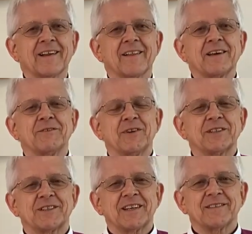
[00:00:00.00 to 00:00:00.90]
Thank you for
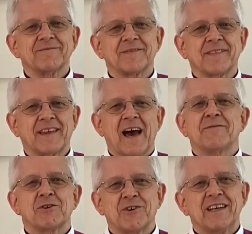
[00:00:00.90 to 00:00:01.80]
listening.
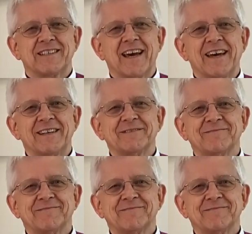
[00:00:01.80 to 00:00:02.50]
Have a great day.